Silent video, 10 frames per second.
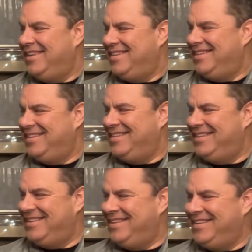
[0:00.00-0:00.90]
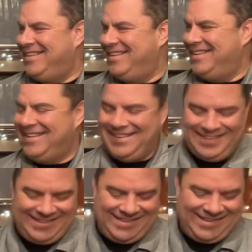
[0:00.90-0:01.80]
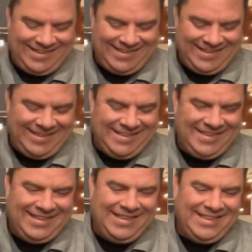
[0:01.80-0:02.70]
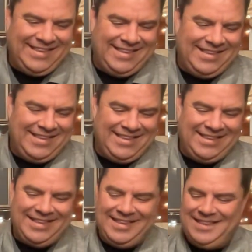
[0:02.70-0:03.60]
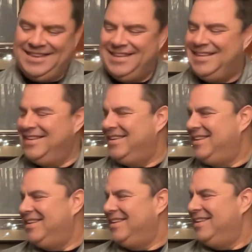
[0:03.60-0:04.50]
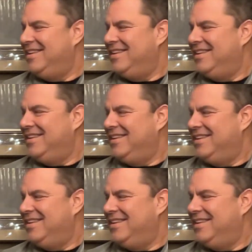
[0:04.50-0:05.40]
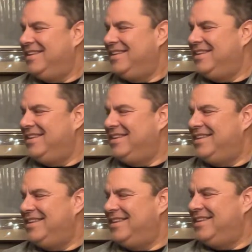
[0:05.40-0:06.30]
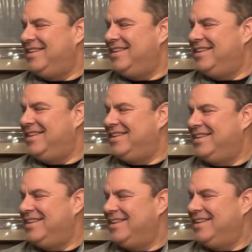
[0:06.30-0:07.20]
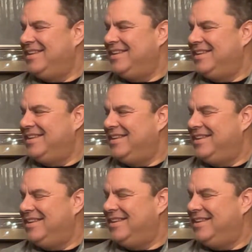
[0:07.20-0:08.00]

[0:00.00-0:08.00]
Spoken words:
No words are spoken by the person on screen.